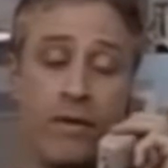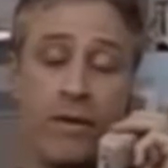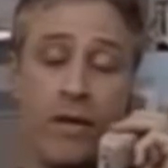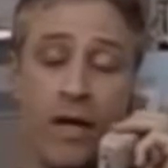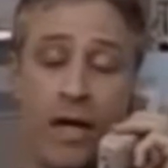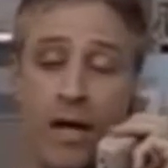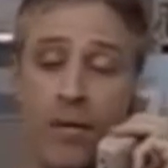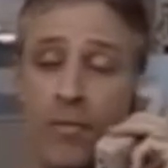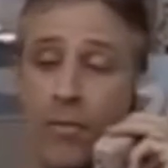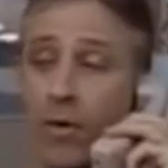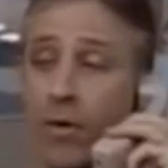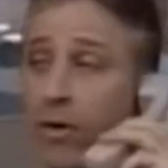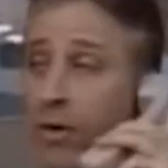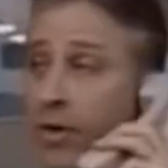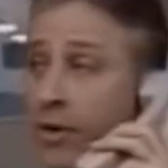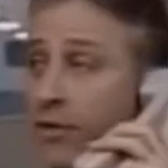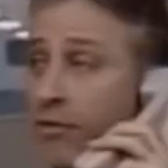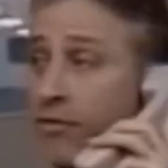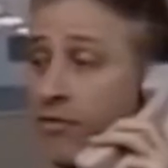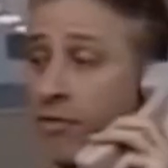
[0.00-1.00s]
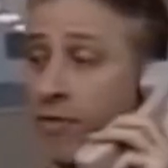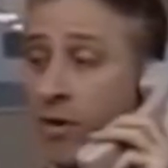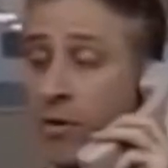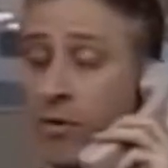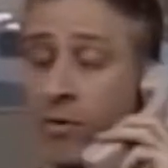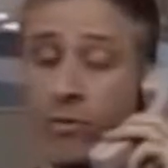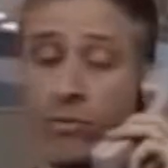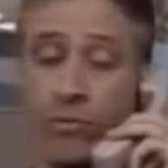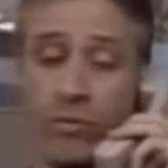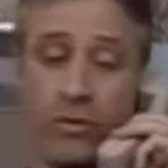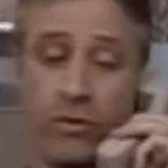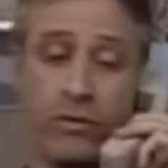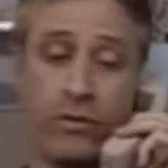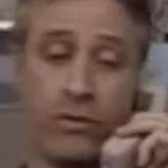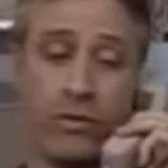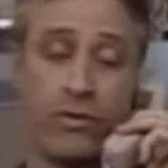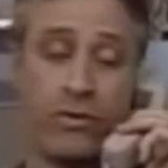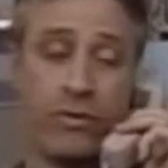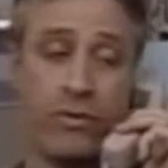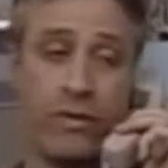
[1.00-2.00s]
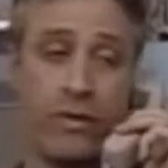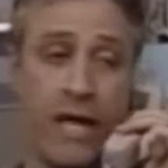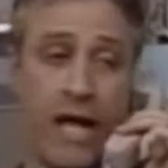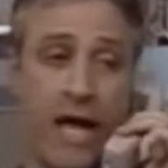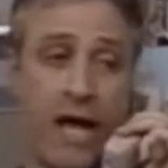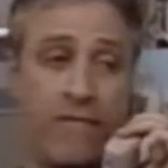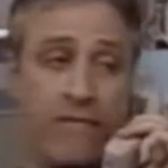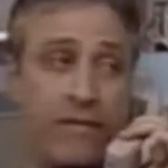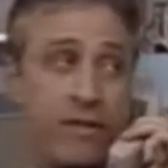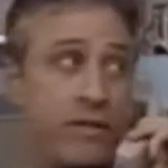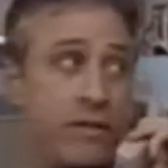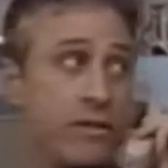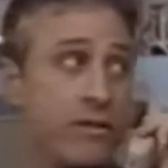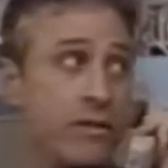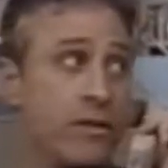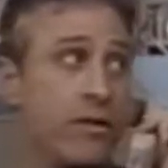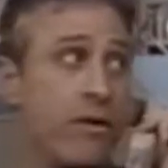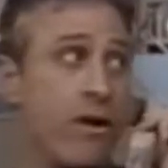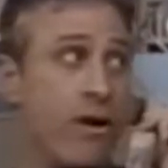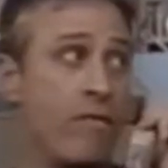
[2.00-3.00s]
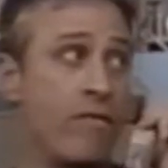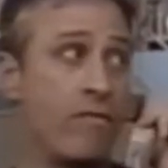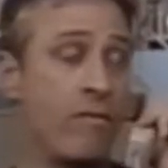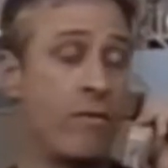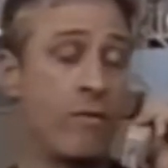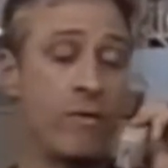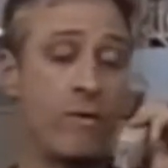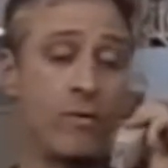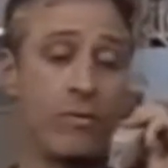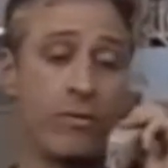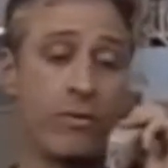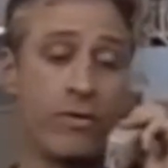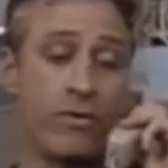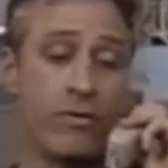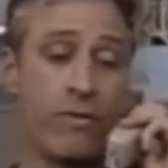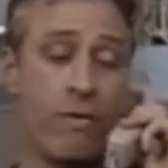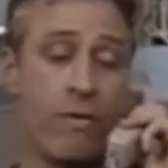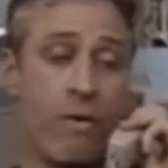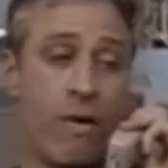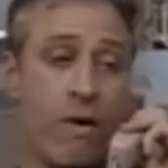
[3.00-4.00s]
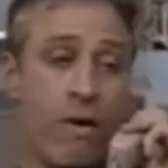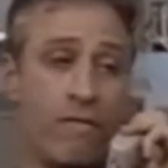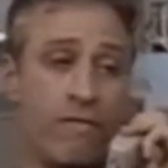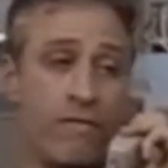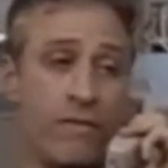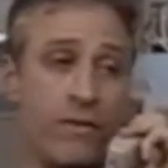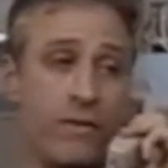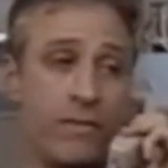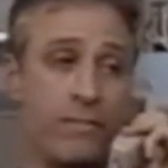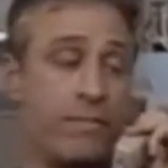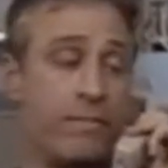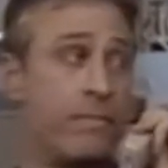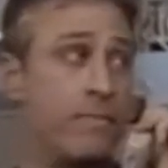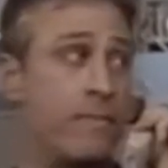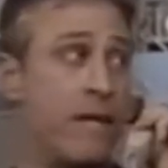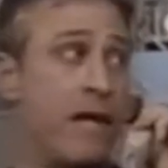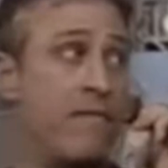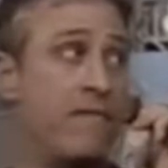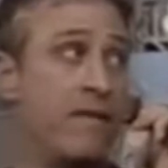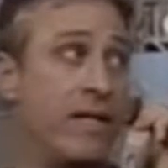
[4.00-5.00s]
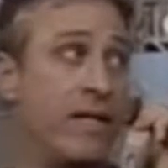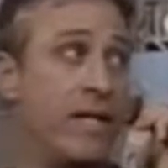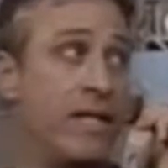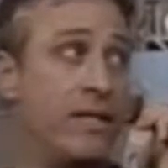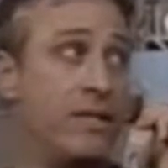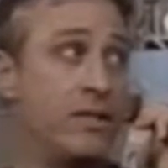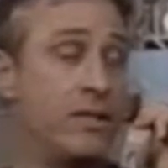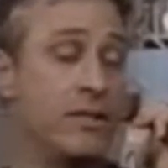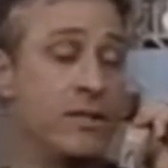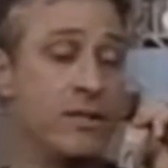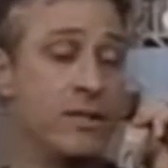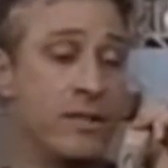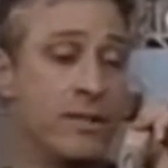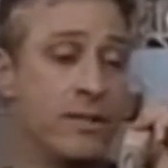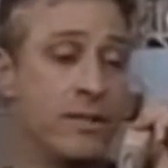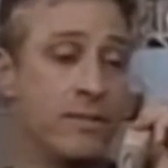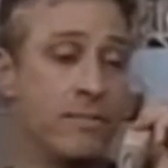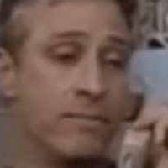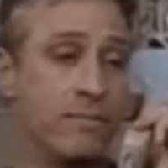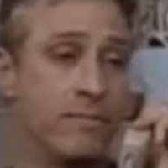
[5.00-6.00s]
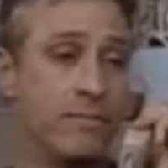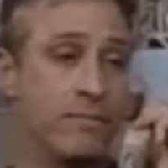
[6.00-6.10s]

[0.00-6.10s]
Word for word: I'm worried the phone will. They have to turn it off, or it will throw off the navigation system.